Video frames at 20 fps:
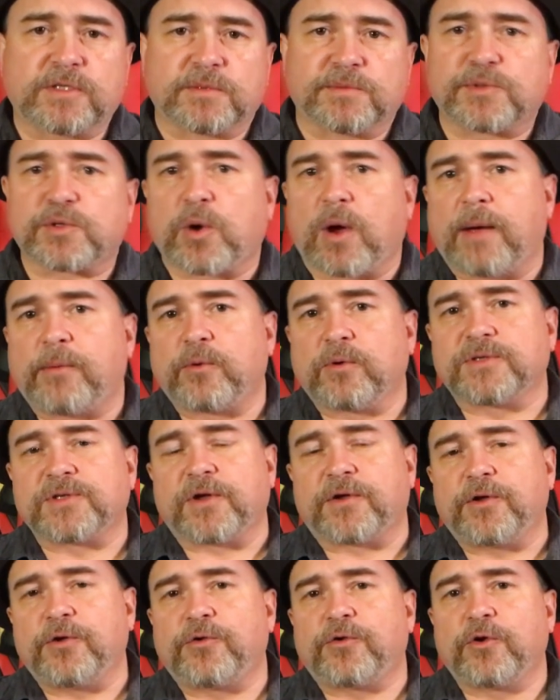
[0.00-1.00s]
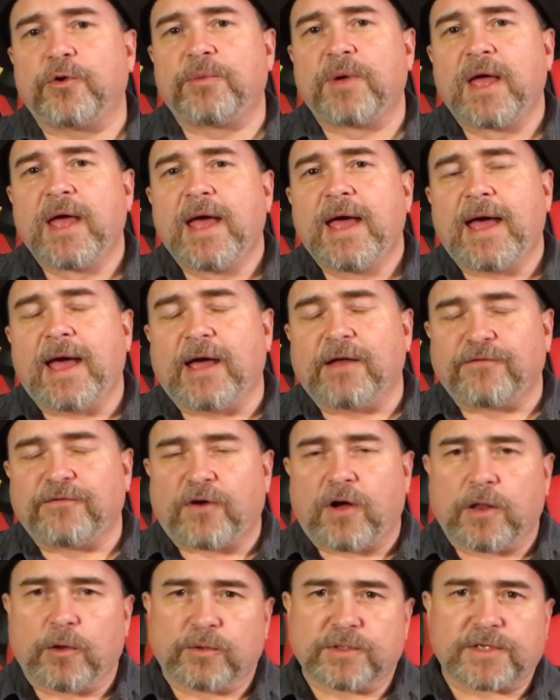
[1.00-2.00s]
subscribe to us on YouTube, and
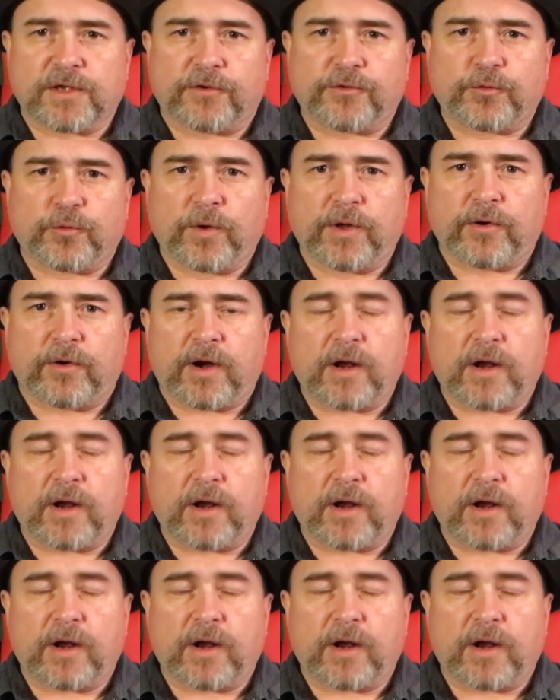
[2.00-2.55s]
follow us on Twitter.